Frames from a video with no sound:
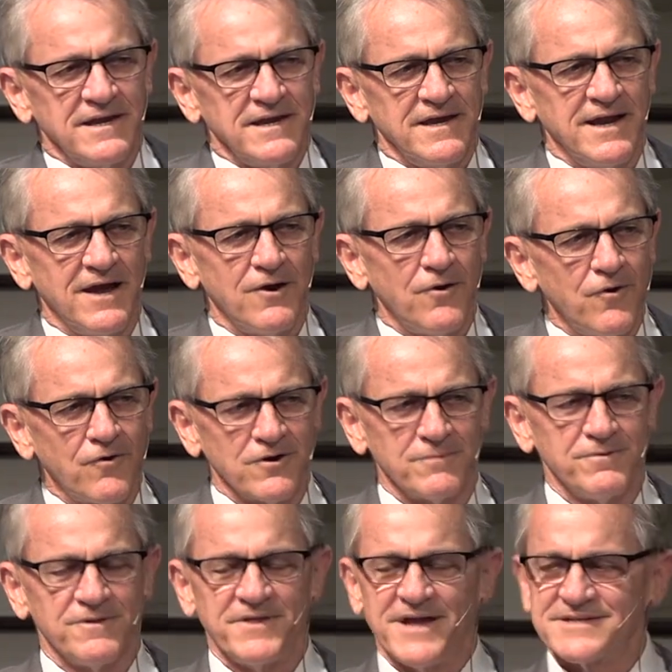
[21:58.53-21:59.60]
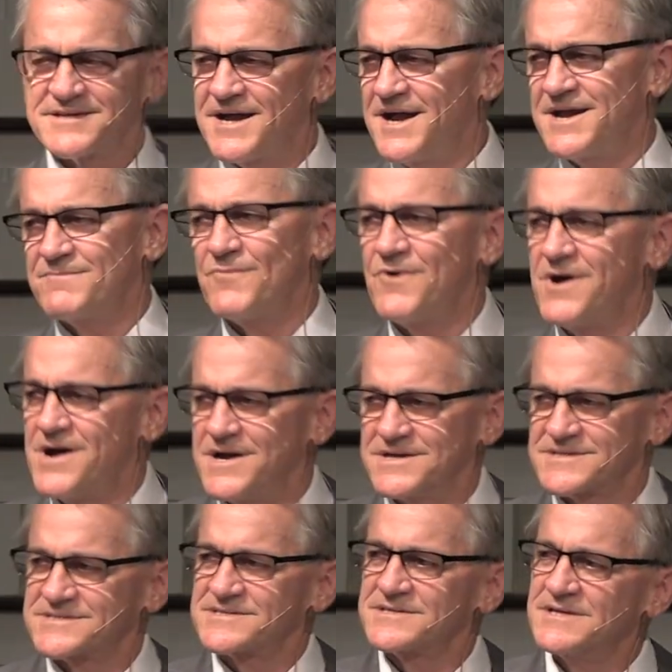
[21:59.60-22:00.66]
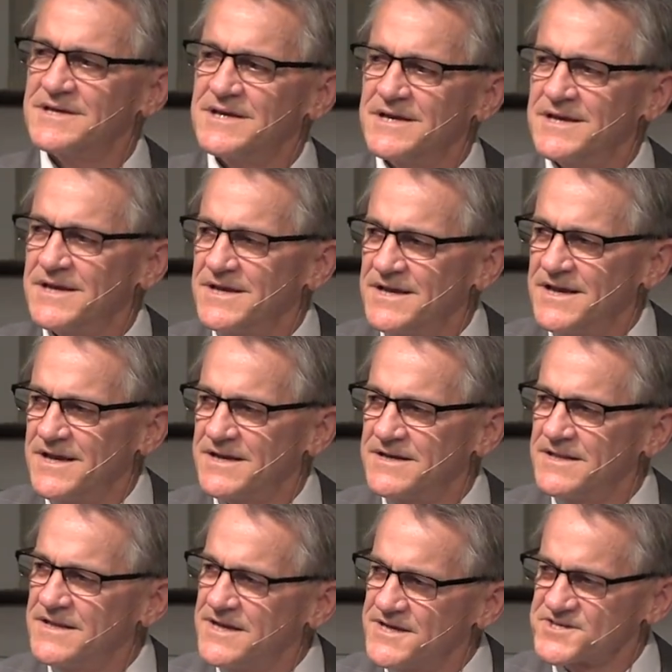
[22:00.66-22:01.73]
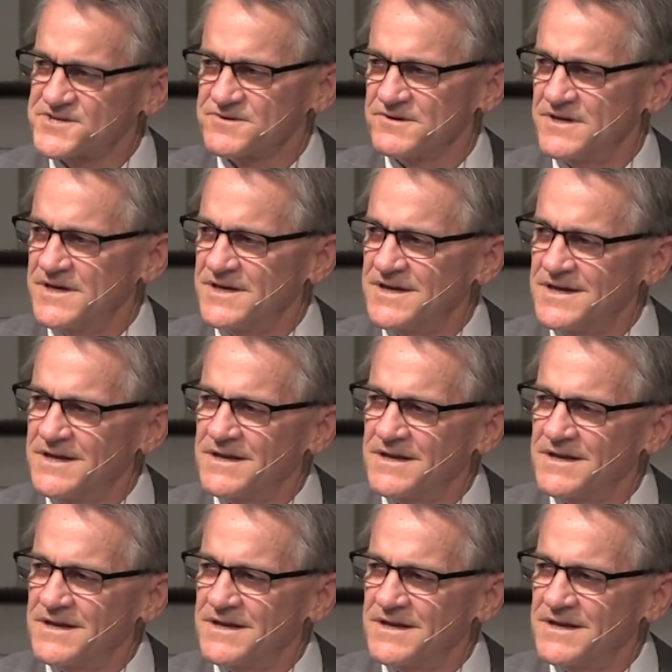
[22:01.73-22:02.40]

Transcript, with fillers: and how horrible that time was in history